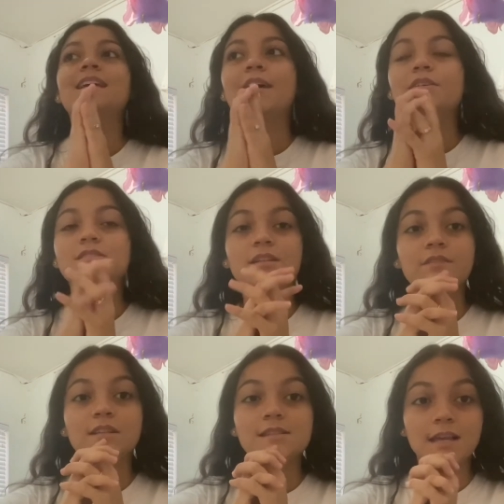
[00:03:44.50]
that I
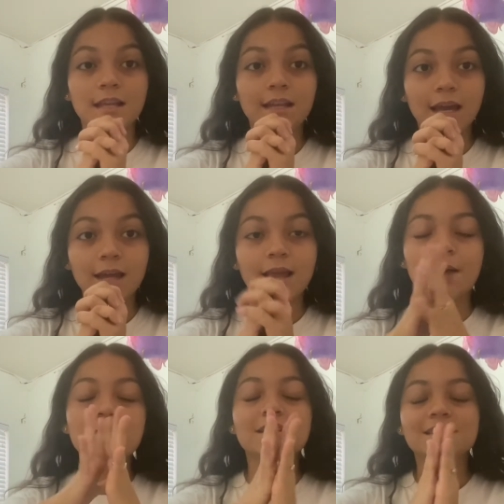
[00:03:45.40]
received it today. Like,
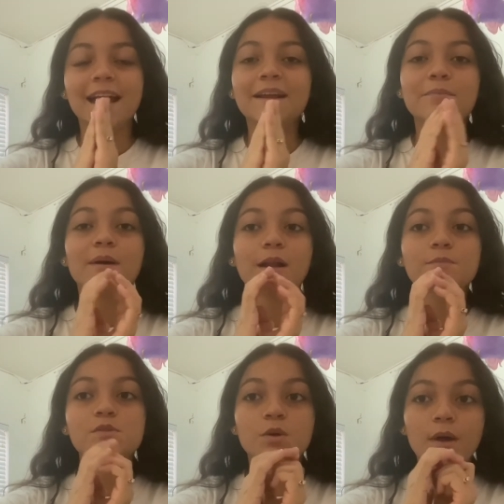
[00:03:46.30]
I'm excited, but I'm
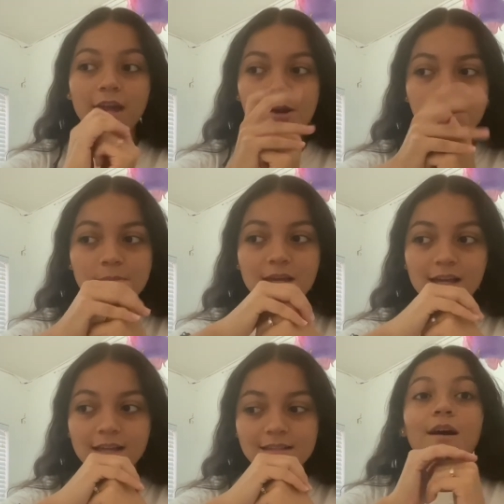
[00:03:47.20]
so angry
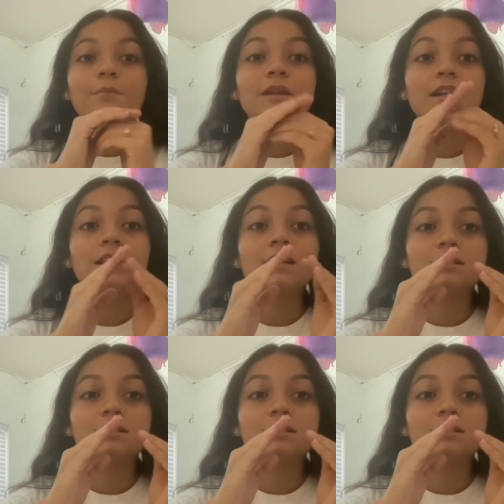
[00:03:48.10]
because I'm literally